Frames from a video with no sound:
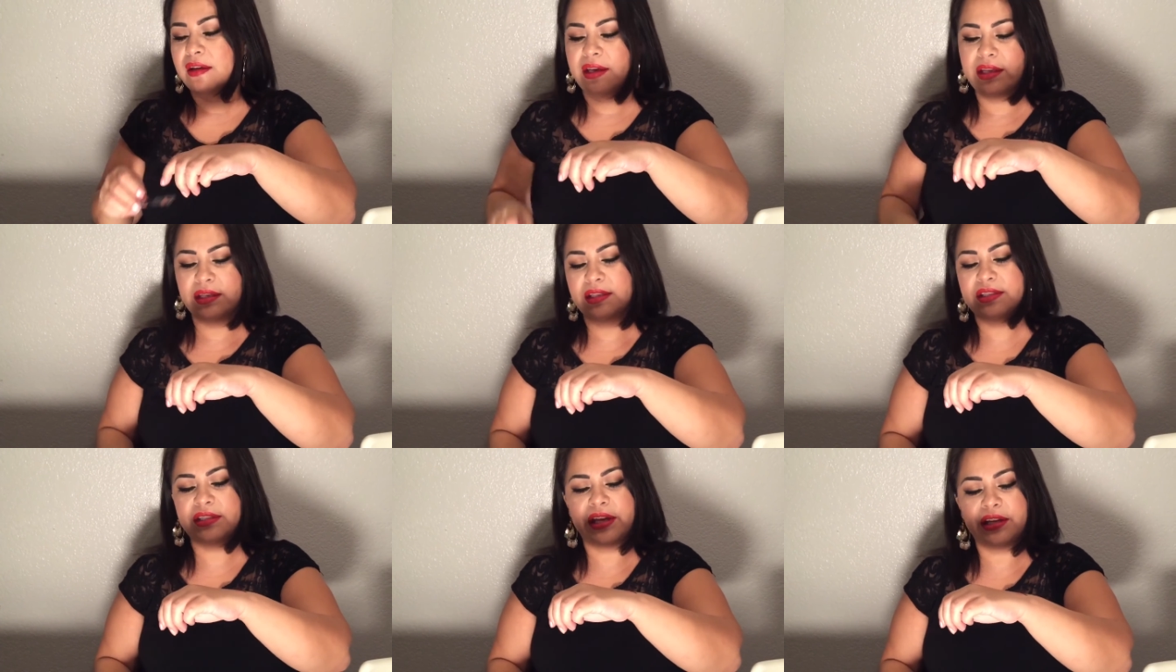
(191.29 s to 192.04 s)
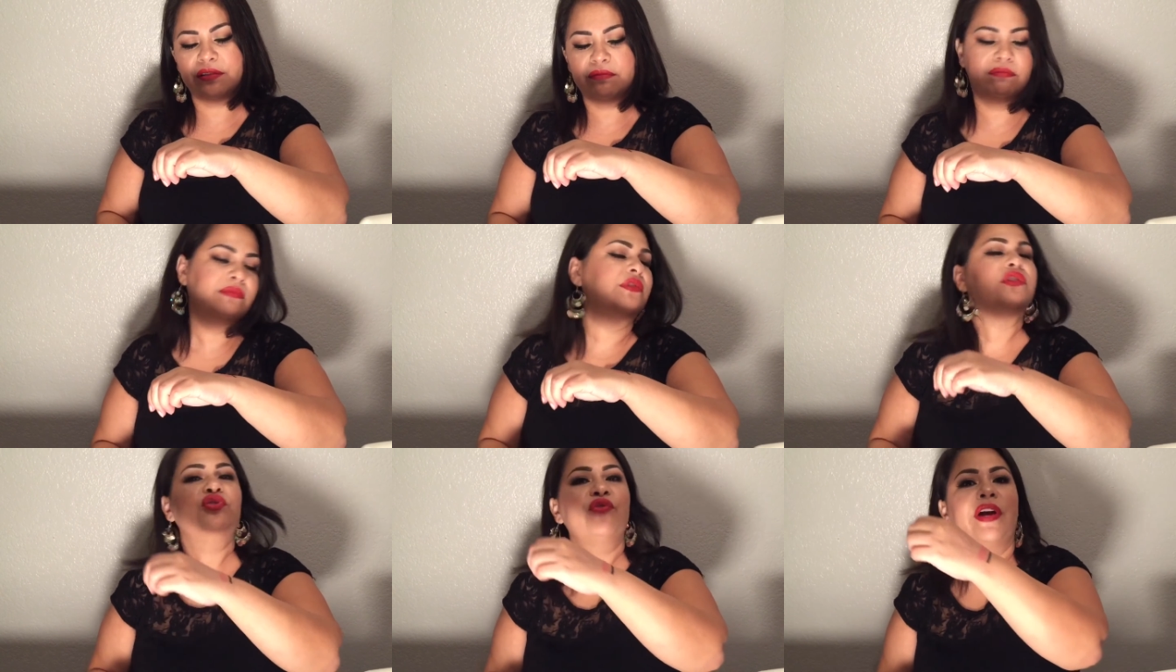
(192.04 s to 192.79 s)
and it's not
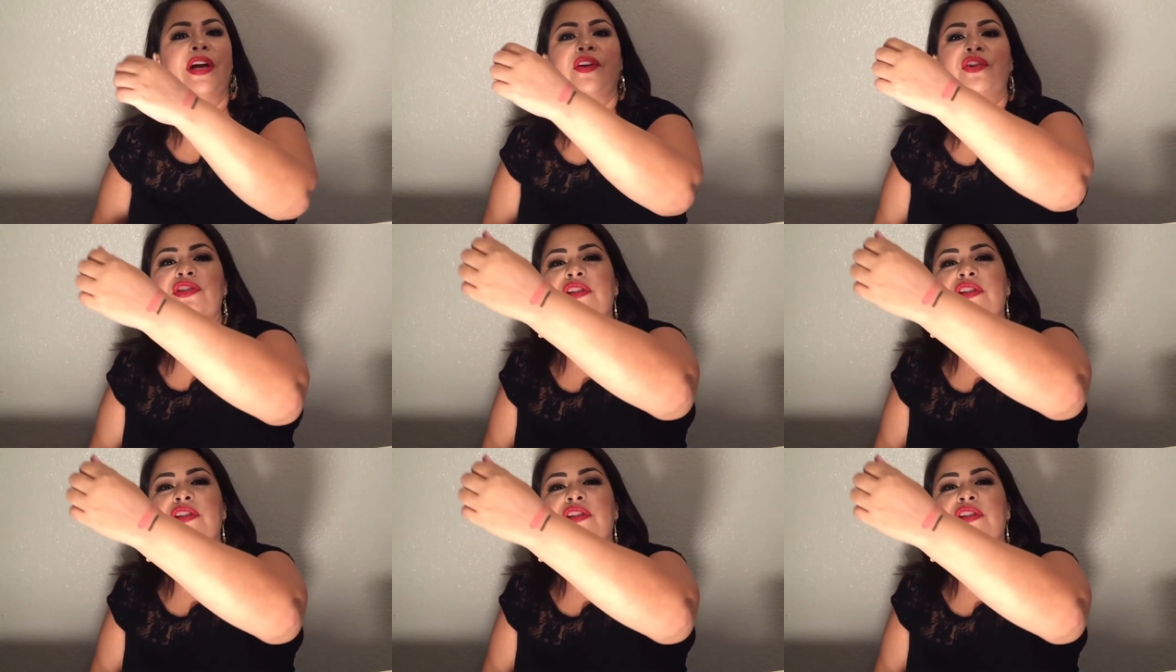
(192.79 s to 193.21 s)
dry or